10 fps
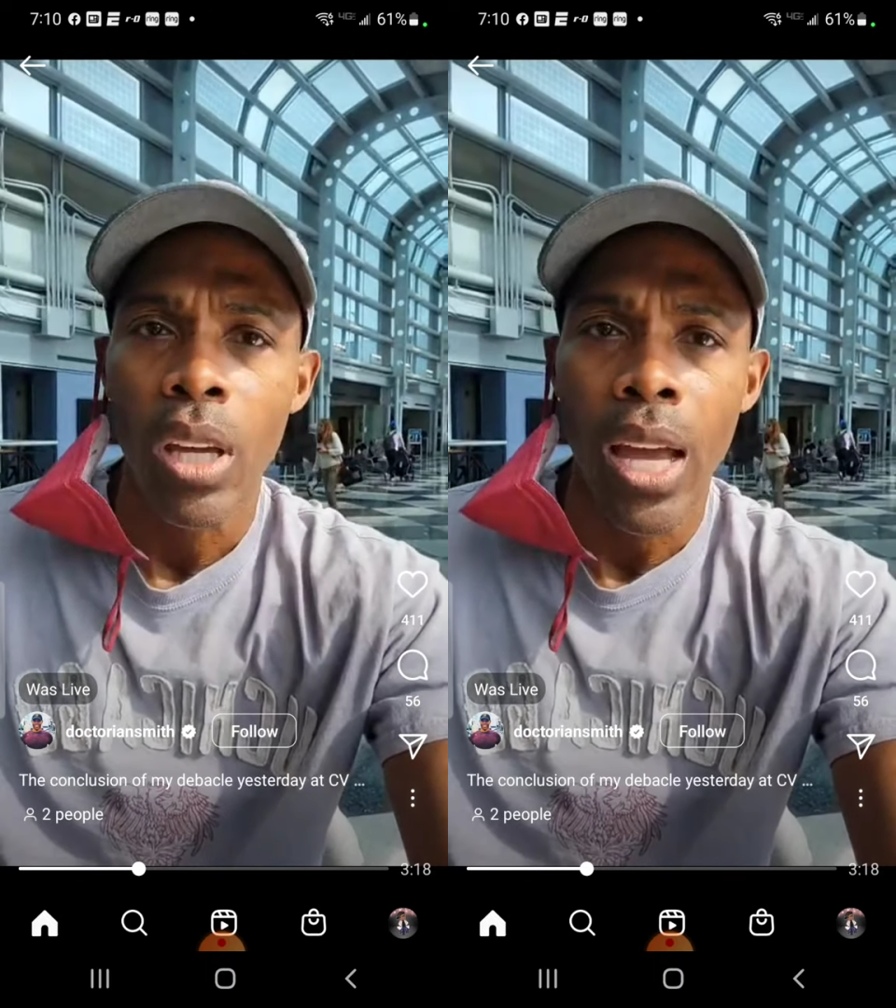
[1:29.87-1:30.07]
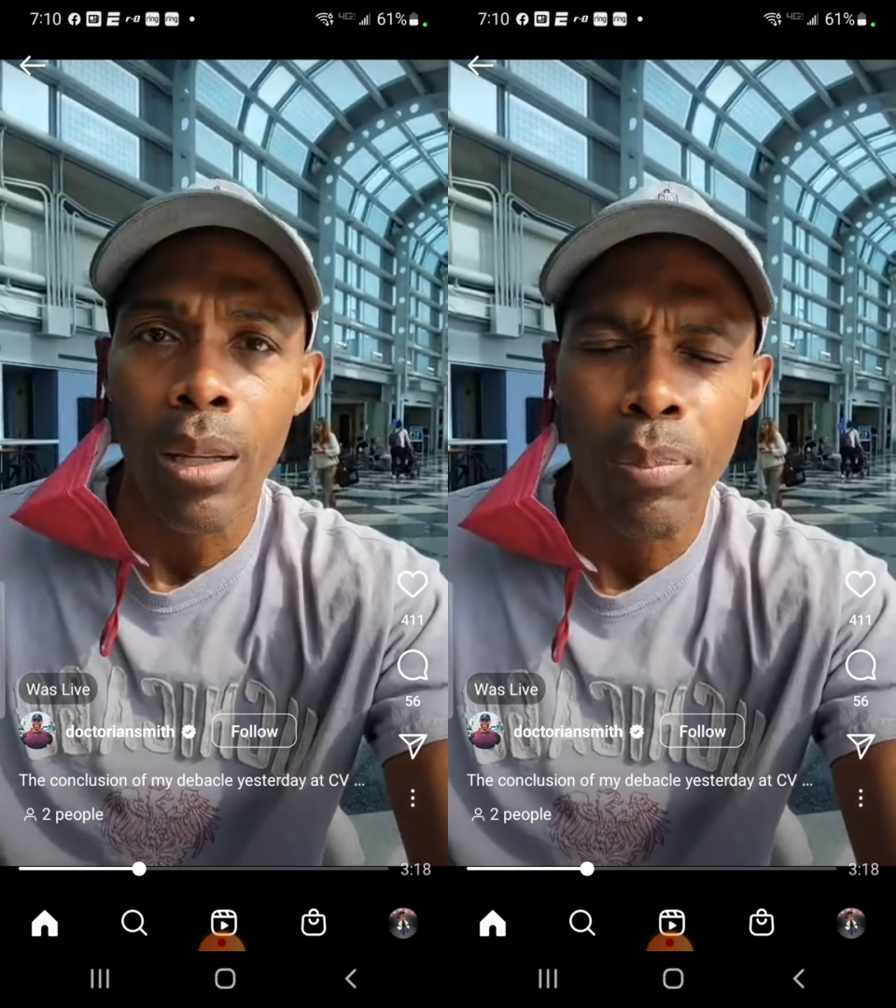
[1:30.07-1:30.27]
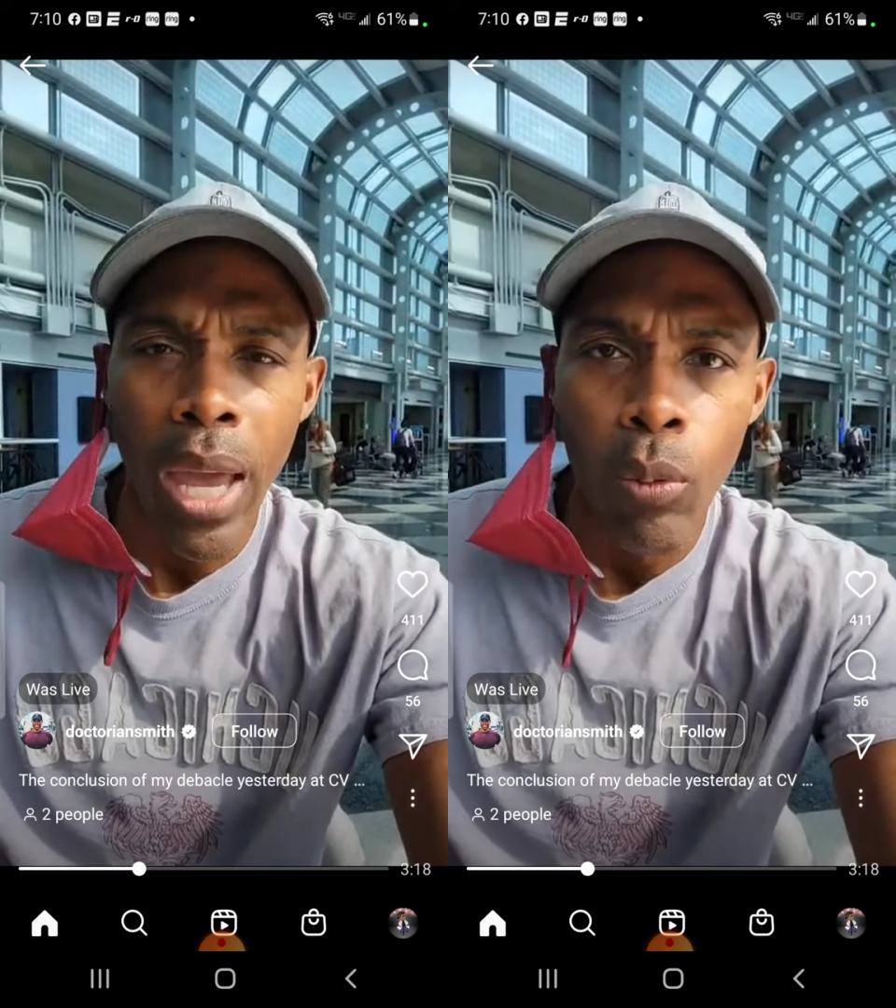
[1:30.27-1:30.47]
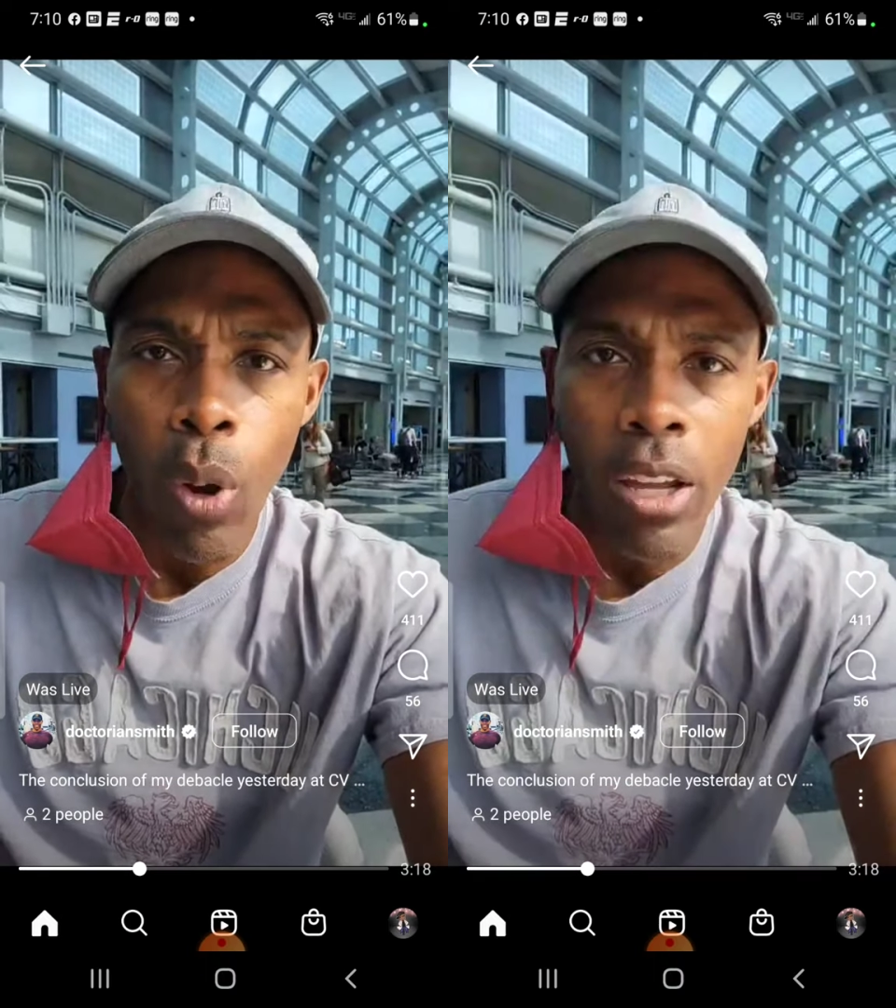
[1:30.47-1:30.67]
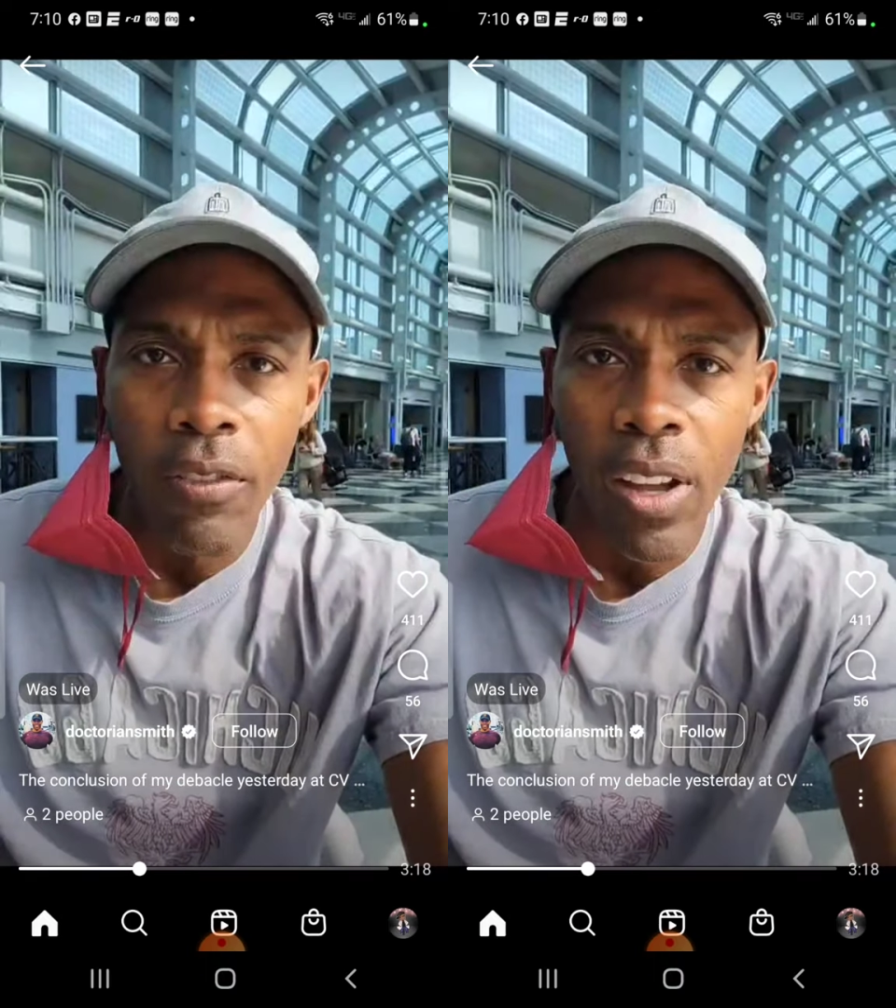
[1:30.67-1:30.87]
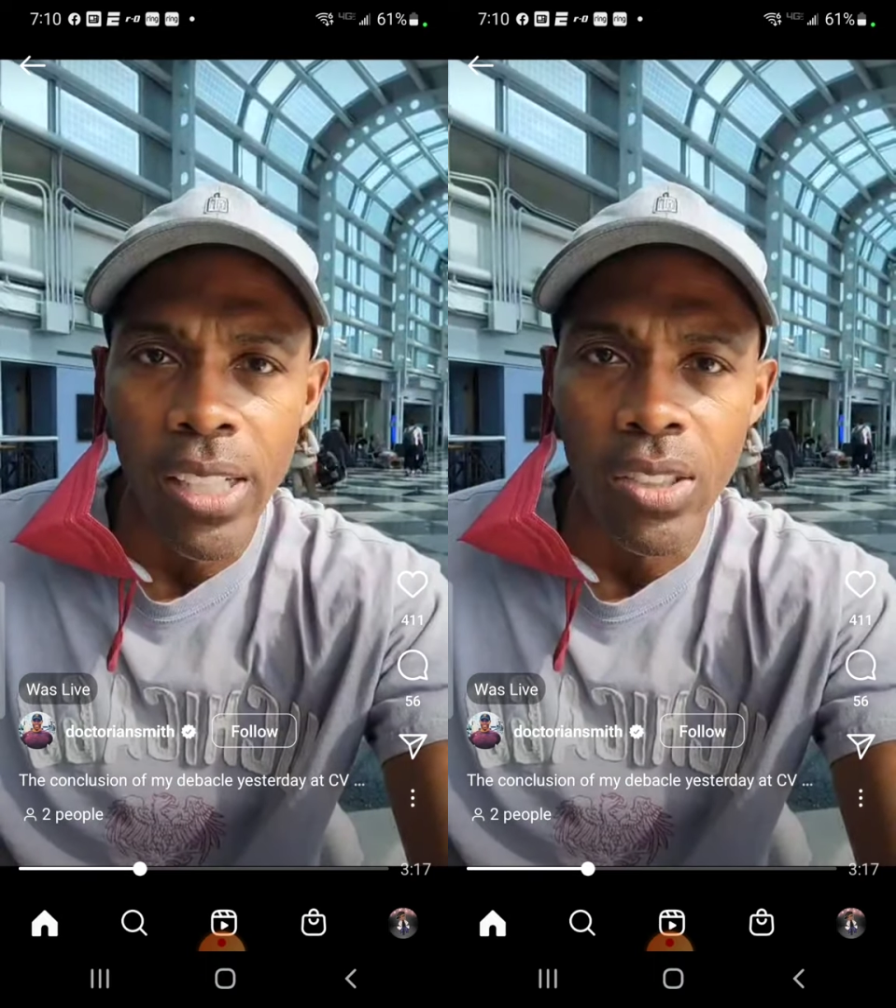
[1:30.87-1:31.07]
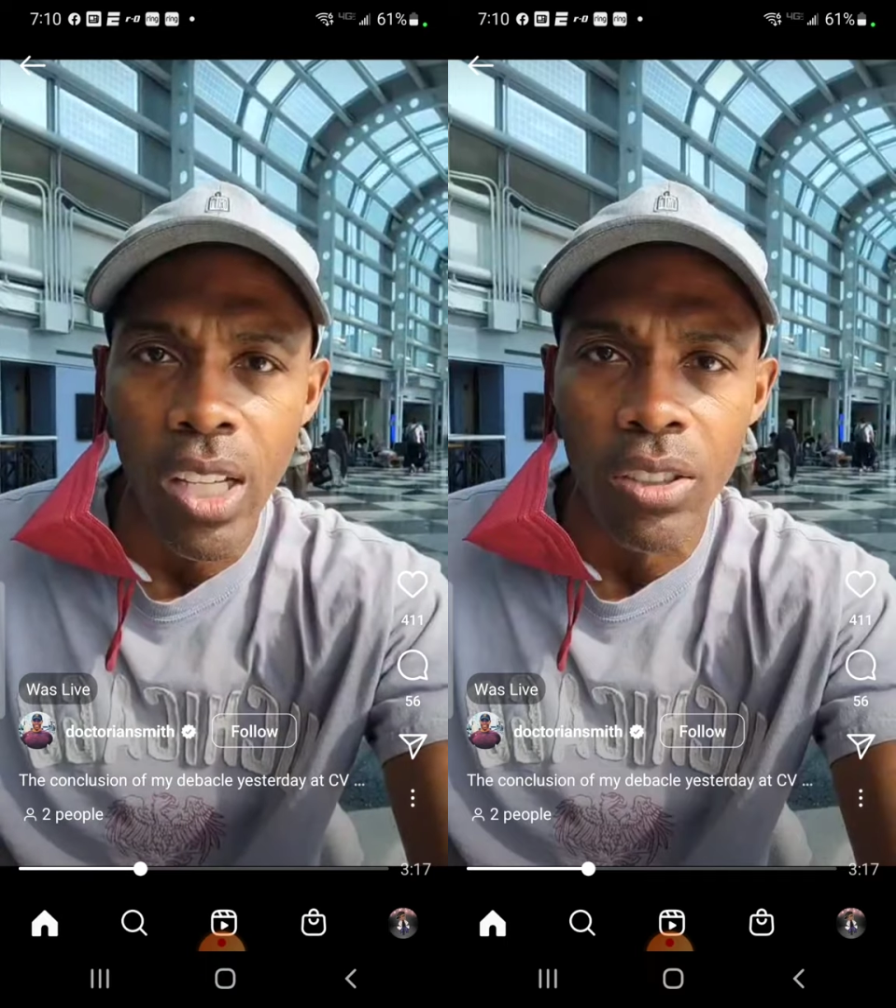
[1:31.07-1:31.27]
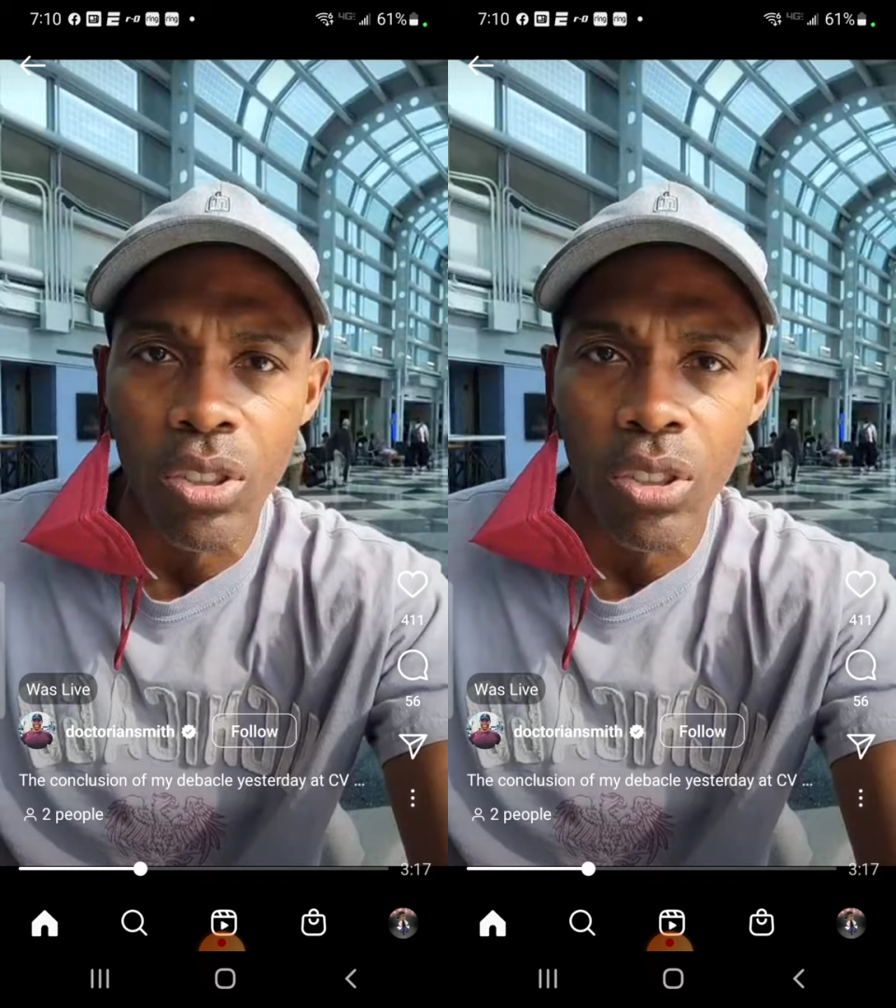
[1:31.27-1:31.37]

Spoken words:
I had bad Wi-Fi inside